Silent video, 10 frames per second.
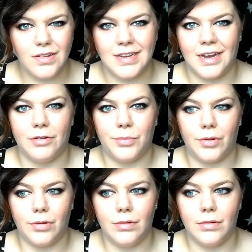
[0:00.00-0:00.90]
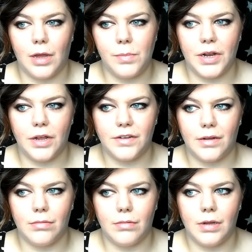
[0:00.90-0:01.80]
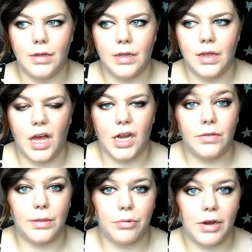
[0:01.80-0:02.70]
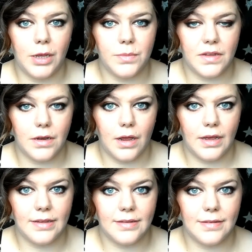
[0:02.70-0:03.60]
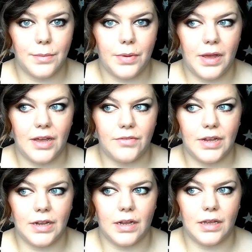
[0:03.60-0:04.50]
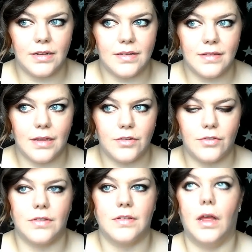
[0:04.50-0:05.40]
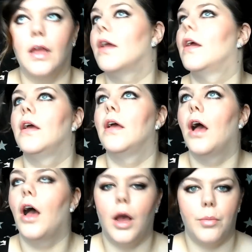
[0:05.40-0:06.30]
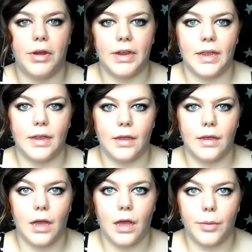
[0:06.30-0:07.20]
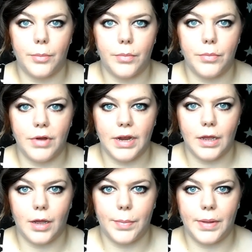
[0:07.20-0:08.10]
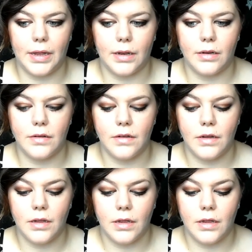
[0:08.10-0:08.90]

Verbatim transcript: Not terrible. I mean, I don't... I don't think breakups are nice, but I haven't had like a disastrous, like, heartbreaking um, breakup. And